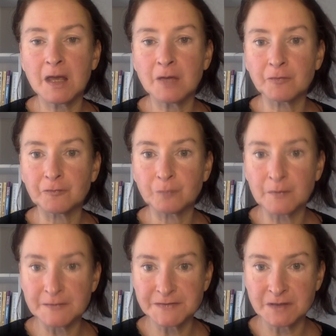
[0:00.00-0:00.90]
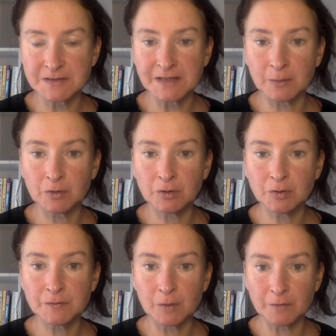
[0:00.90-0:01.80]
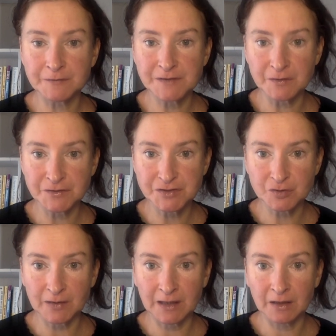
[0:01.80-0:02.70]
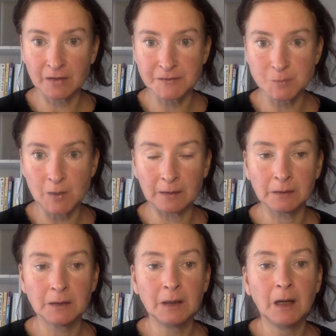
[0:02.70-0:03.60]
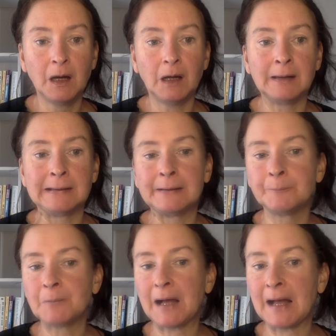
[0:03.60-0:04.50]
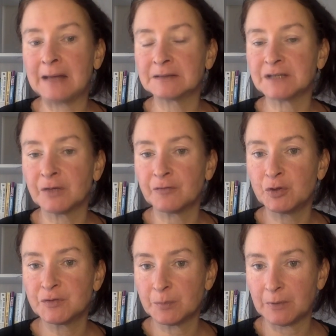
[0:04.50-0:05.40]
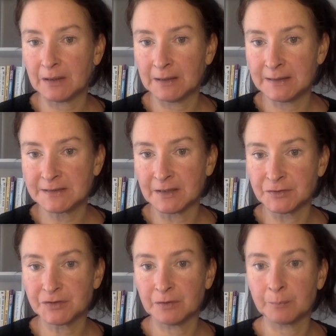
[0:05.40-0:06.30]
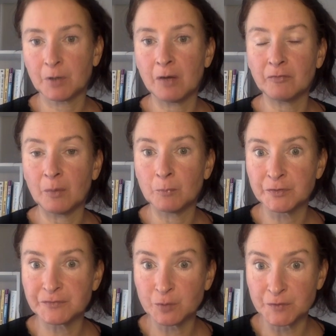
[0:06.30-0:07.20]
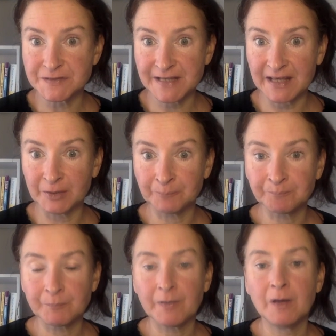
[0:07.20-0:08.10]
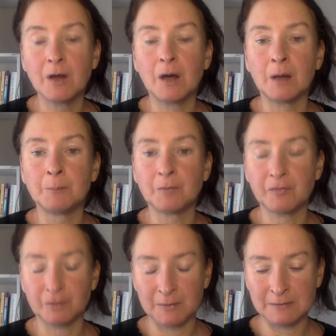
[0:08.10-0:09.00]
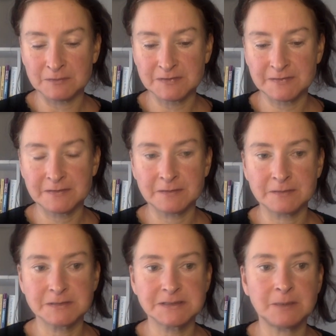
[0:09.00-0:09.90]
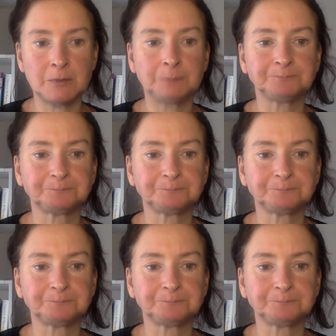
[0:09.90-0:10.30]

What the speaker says: If when the sun's out, you use a lot of sunscreen as well. And if you typically tend to cover up most of your skin throughout the summer.